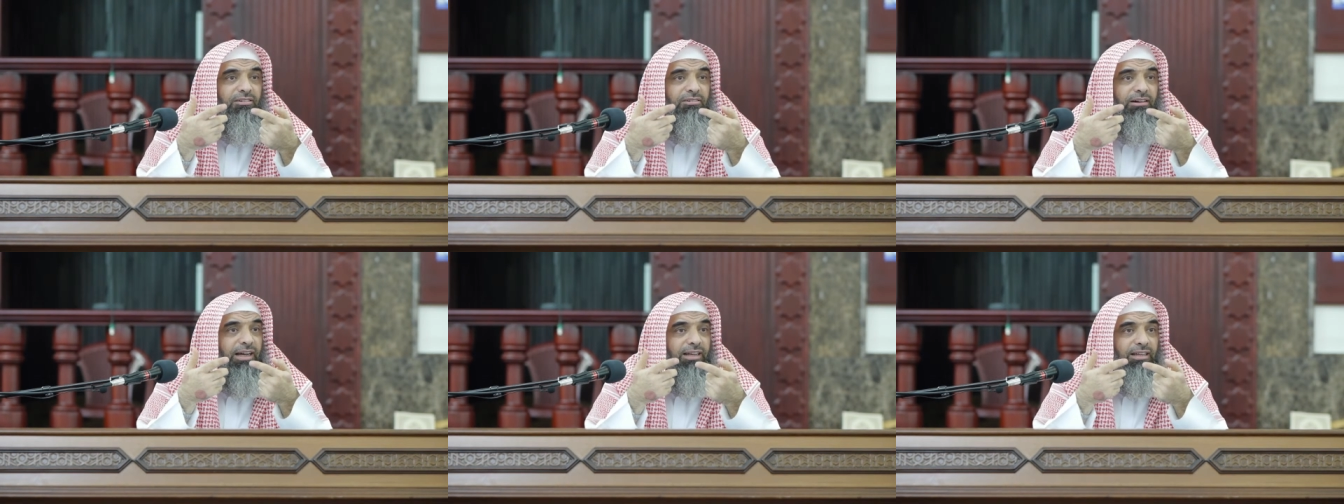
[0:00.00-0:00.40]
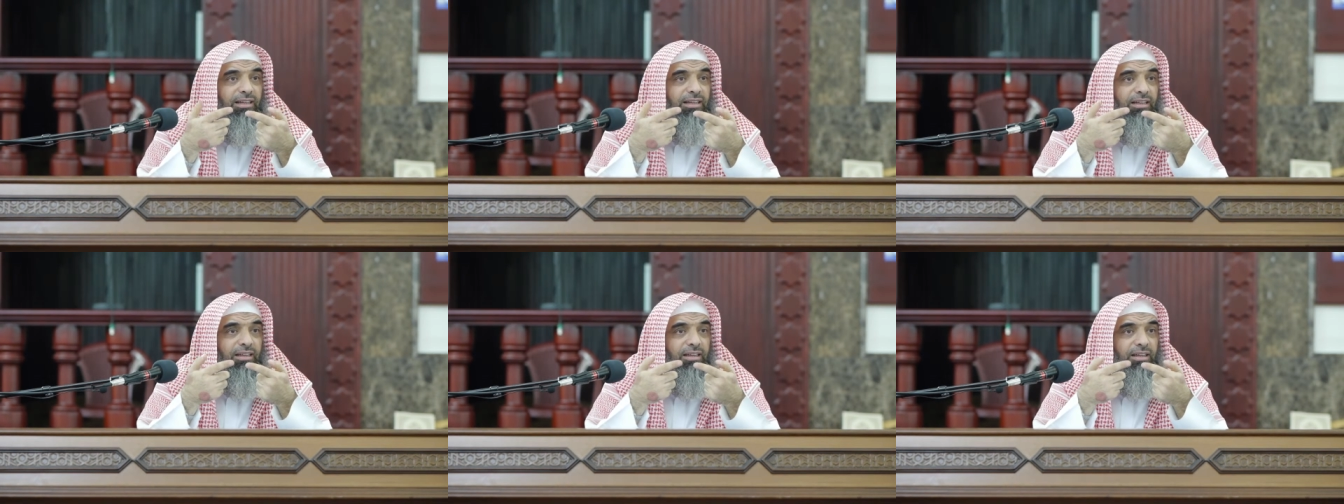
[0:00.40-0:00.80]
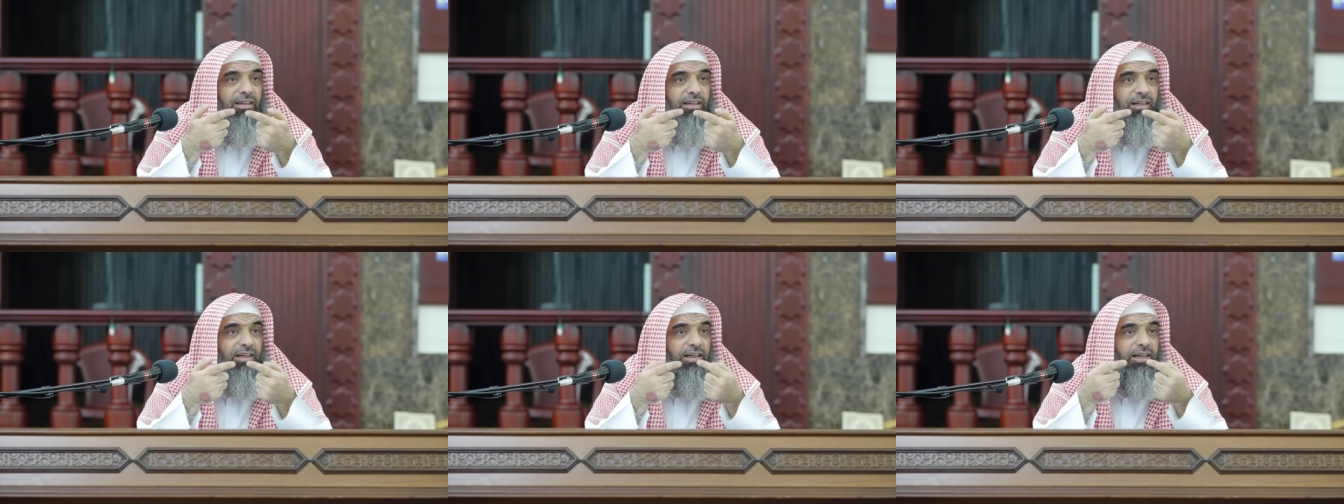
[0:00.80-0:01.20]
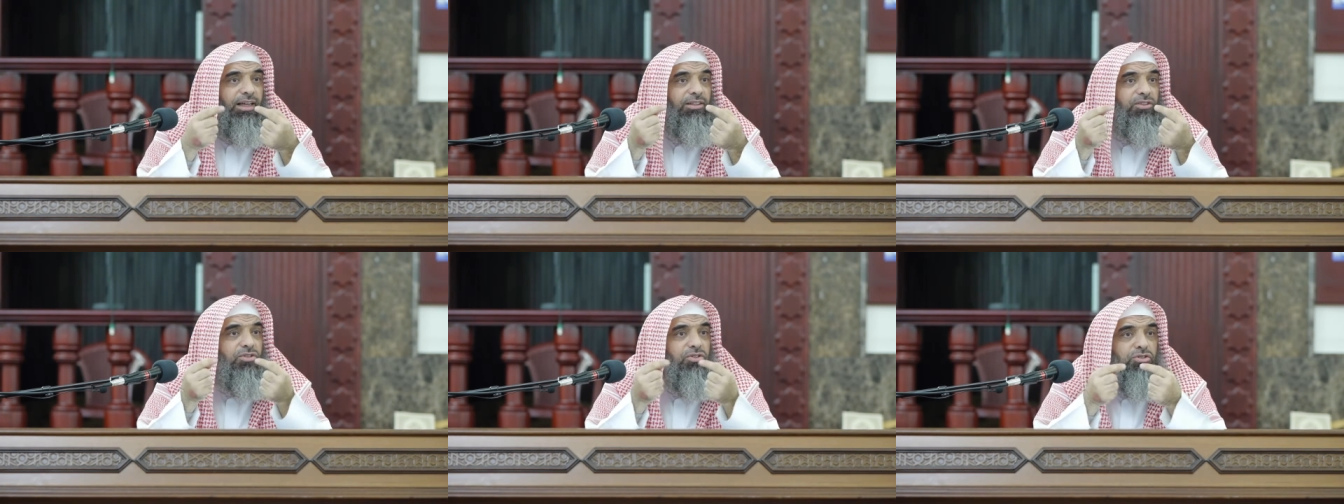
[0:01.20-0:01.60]
Right?
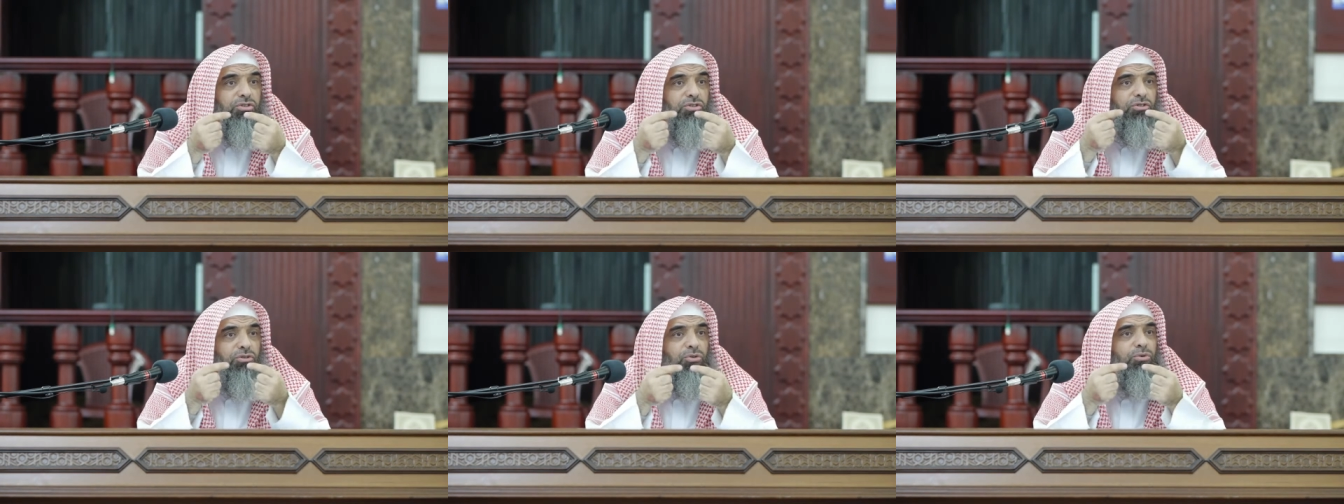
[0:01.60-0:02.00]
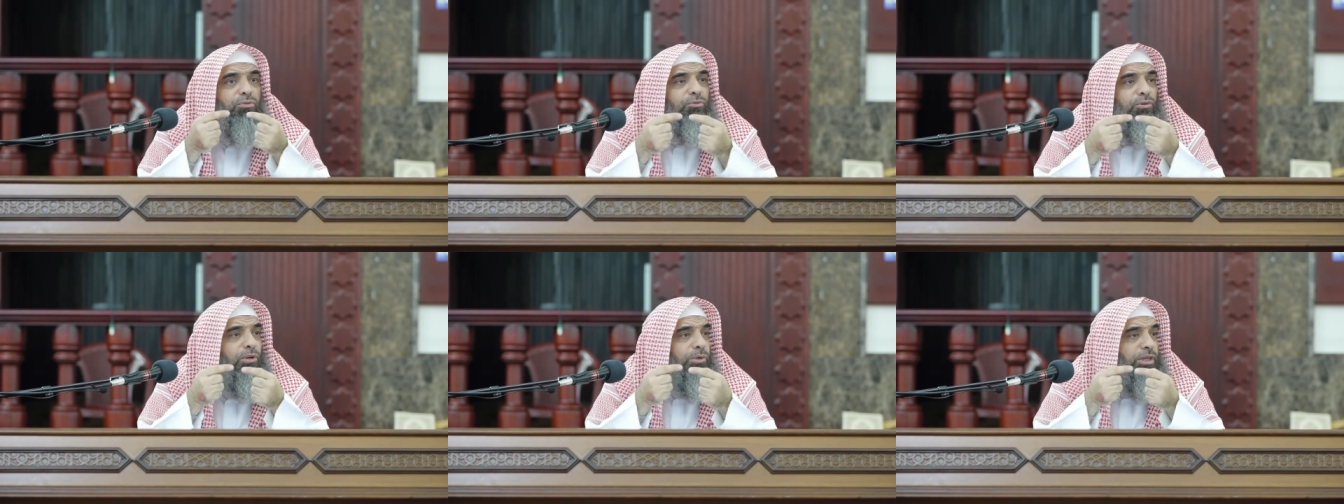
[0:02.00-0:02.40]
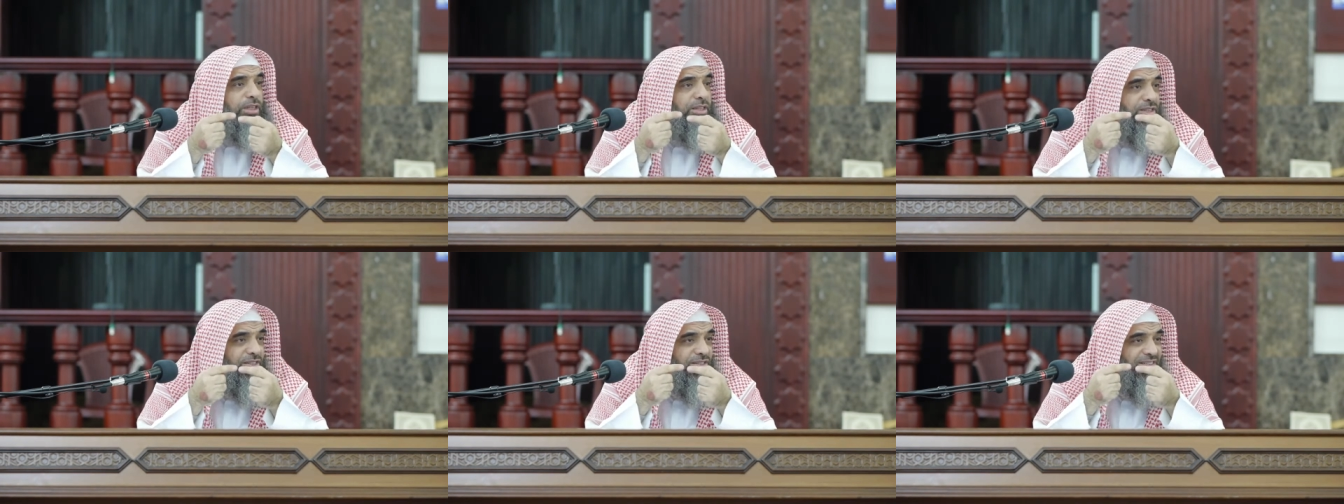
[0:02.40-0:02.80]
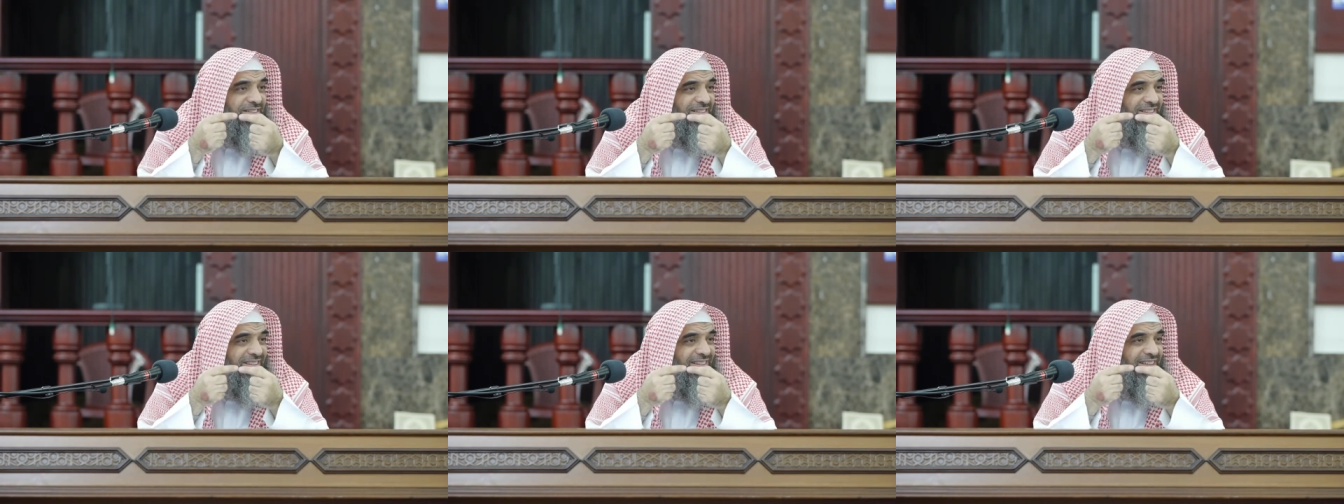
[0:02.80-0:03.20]
It's two
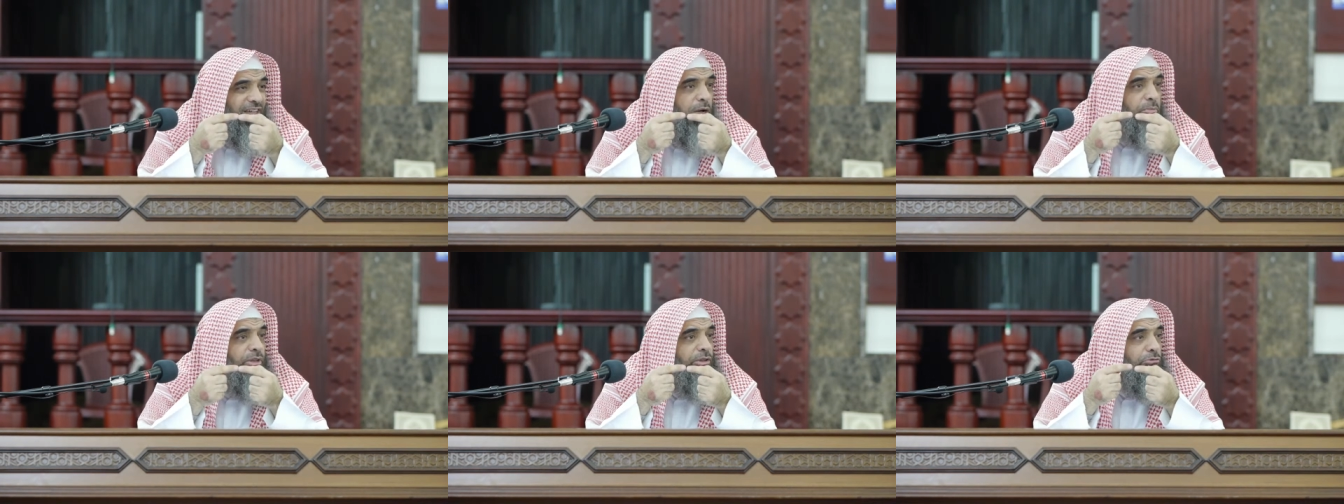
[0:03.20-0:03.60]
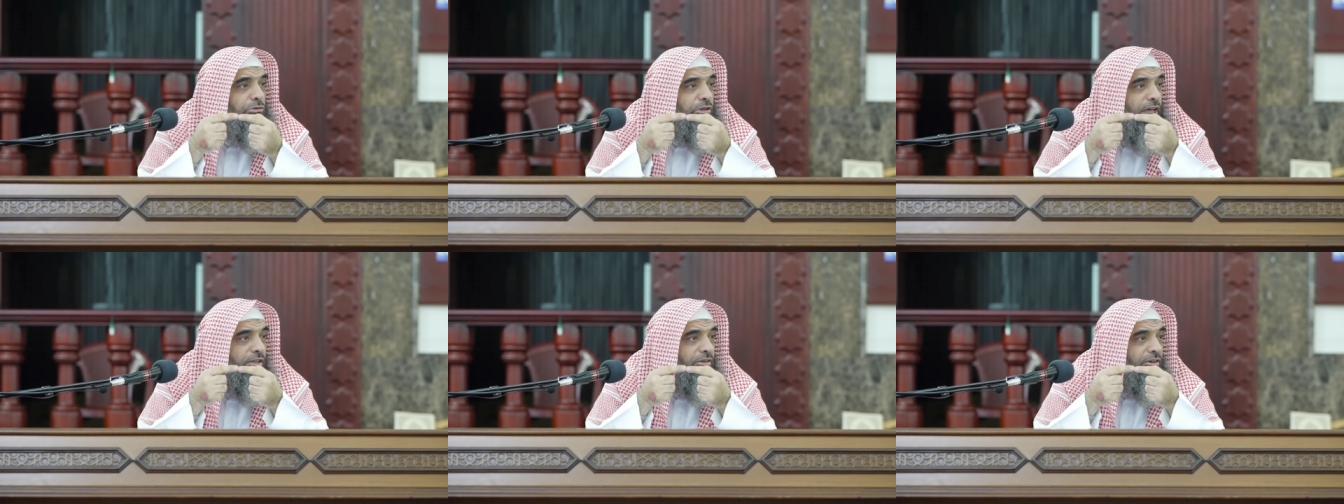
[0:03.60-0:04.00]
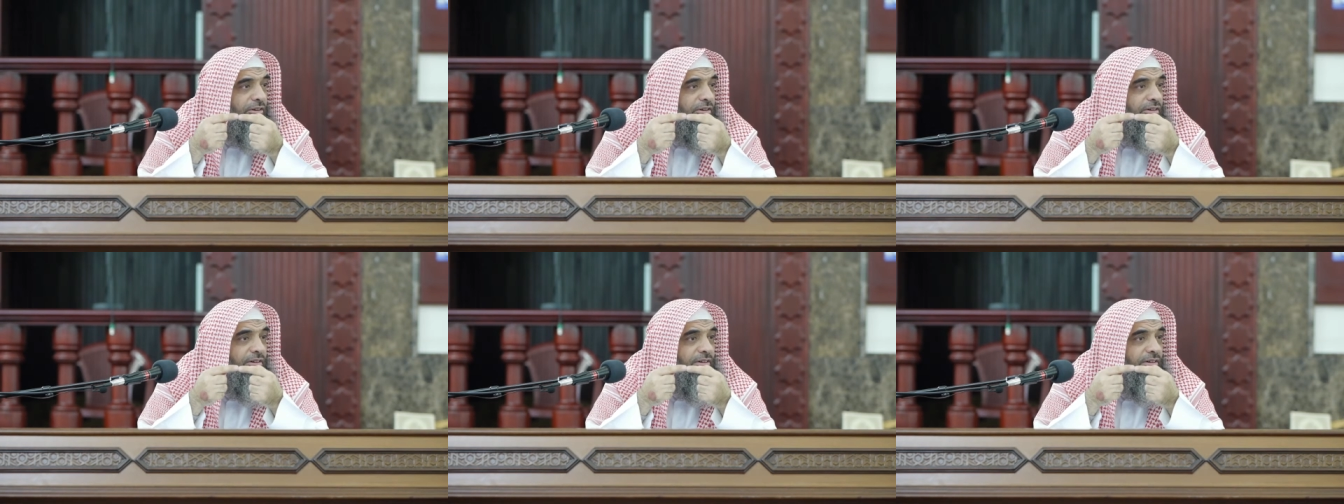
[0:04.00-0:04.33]
fluids coming together,